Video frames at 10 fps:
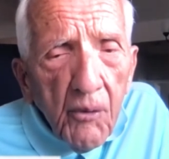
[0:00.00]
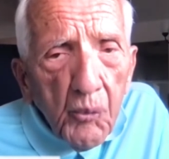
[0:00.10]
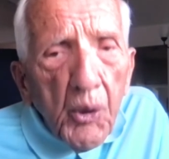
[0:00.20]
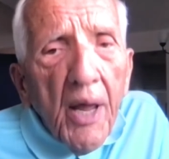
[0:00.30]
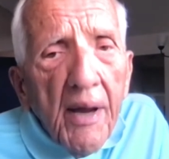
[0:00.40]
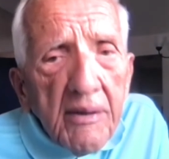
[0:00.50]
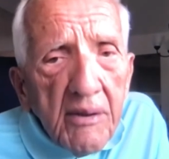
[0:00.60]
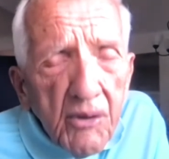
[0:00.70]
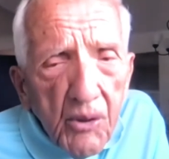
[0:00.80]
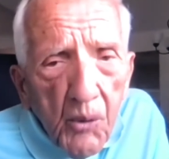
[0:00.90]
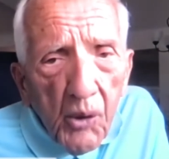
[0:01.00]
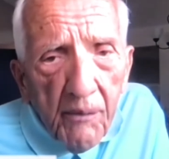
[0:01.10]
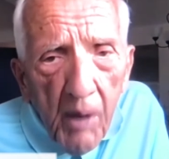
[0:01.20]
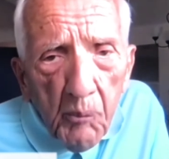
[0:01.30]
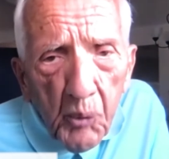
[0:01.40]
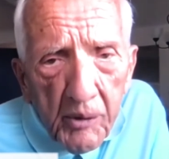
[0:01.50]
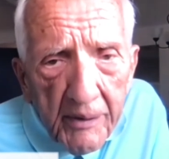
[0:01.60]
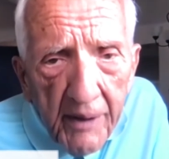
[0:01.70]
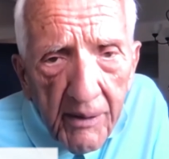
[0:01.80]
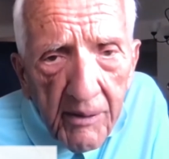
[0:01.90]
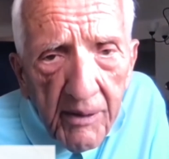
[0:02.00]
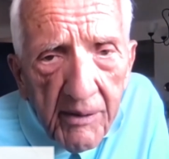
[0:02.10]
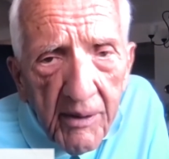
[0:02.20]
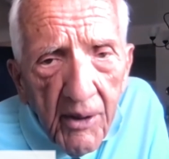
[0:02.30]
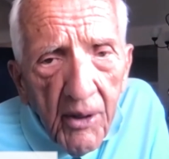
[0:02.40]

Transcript: reaction to all of that put together.